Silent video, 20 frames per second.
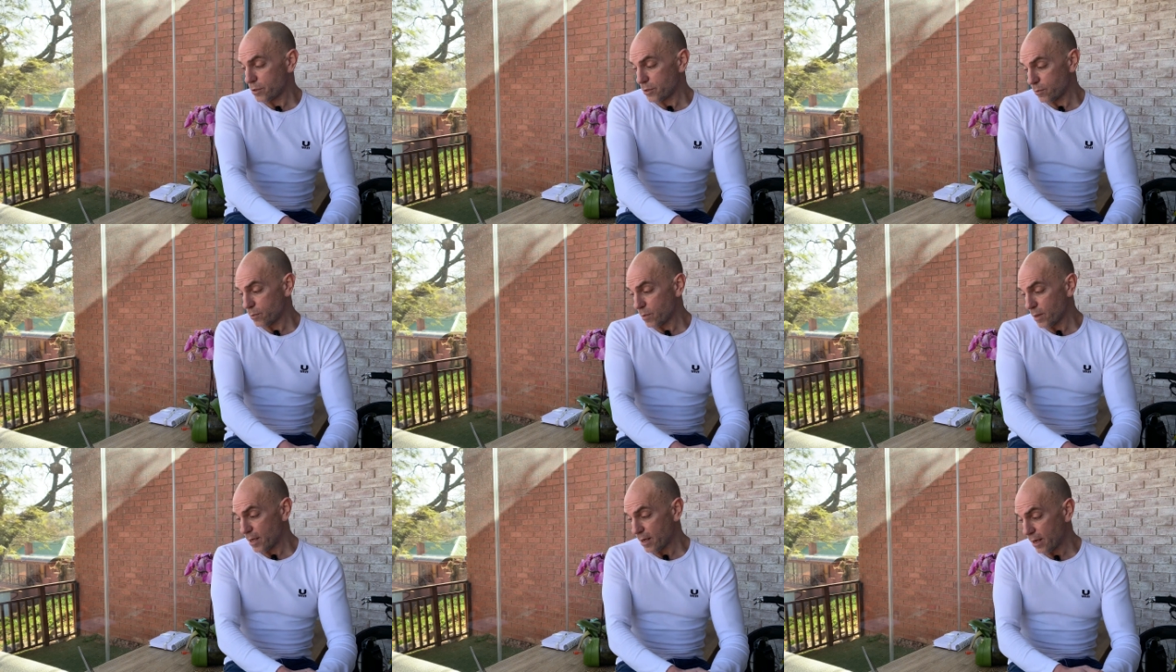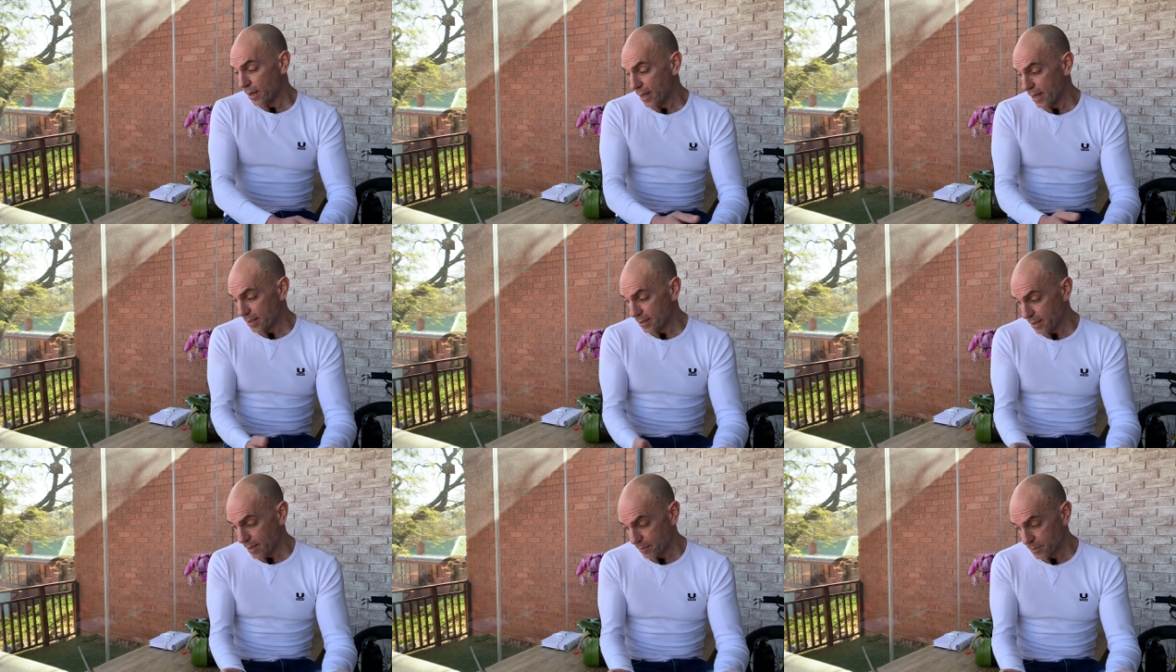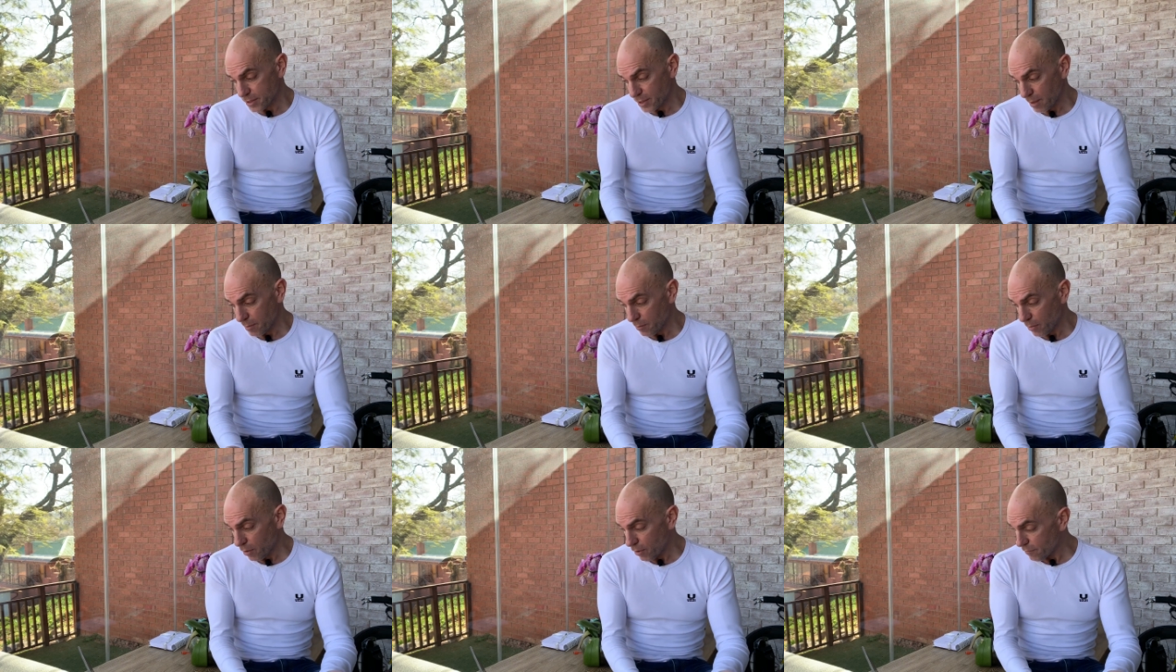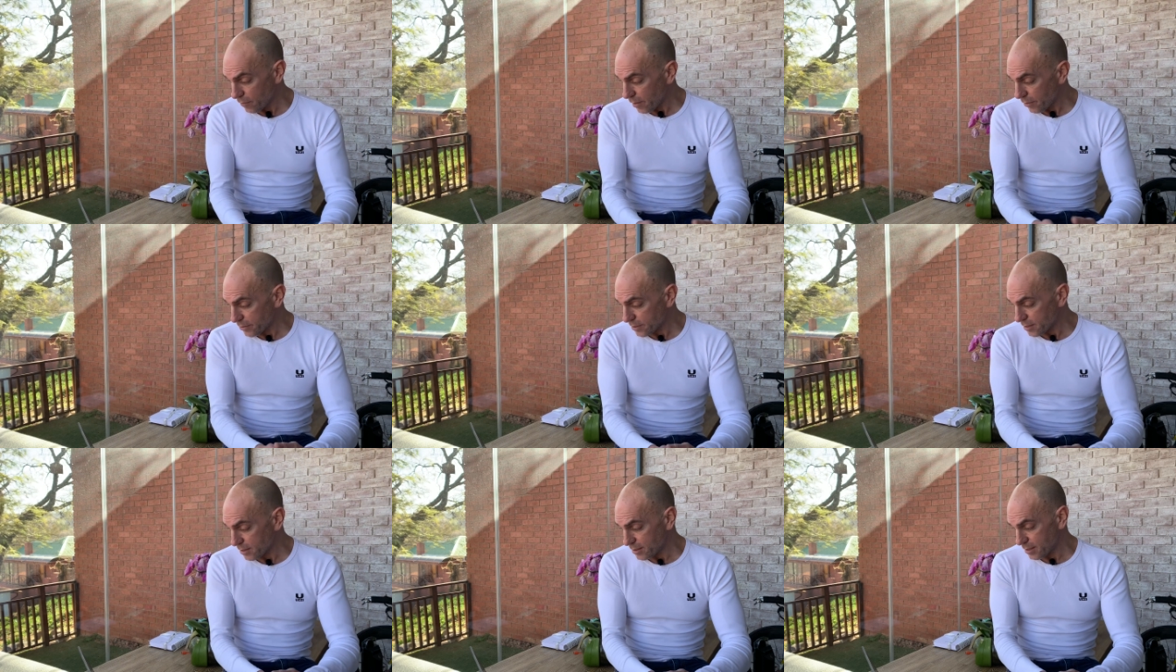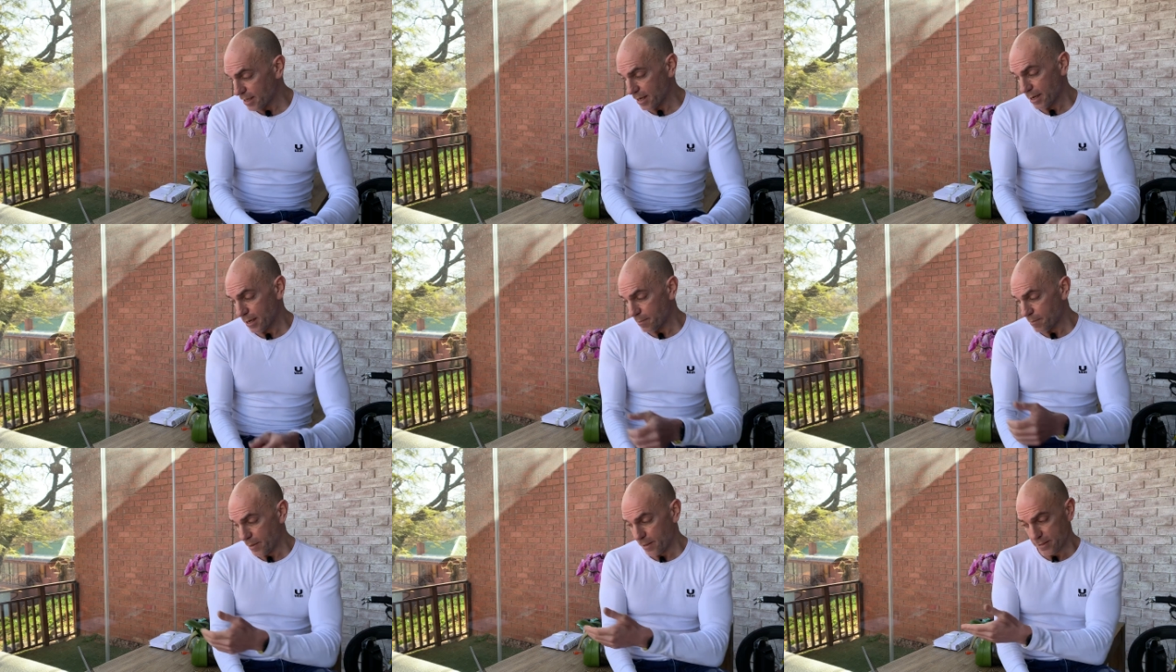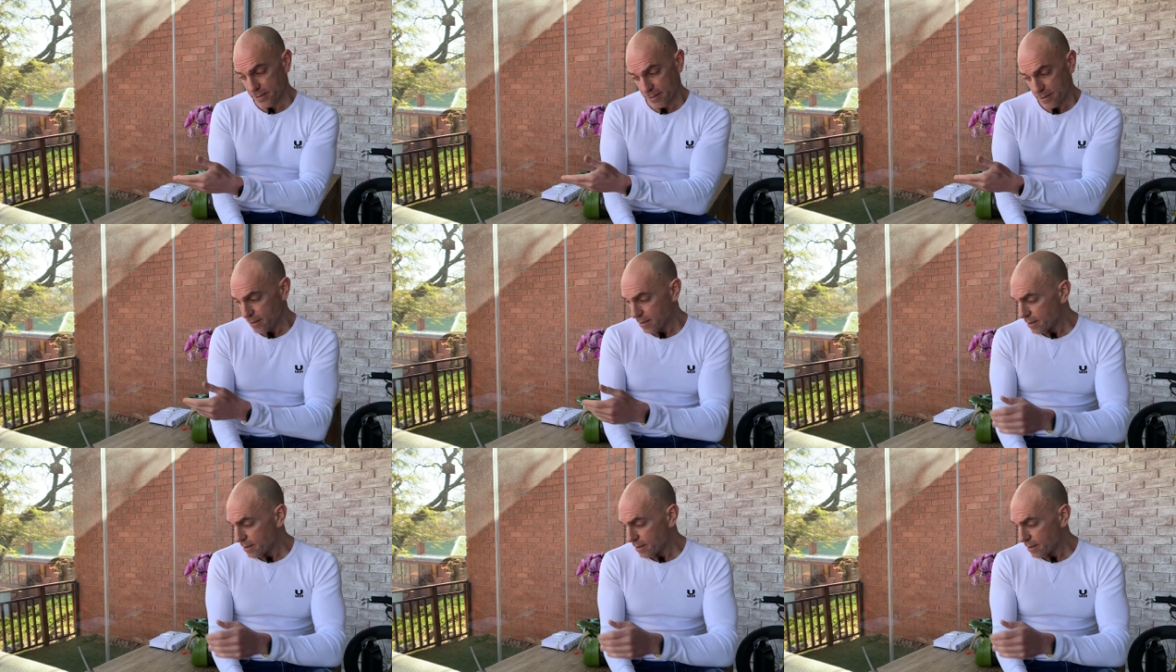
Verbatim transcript: where I had an Epstein Barr virus attack, but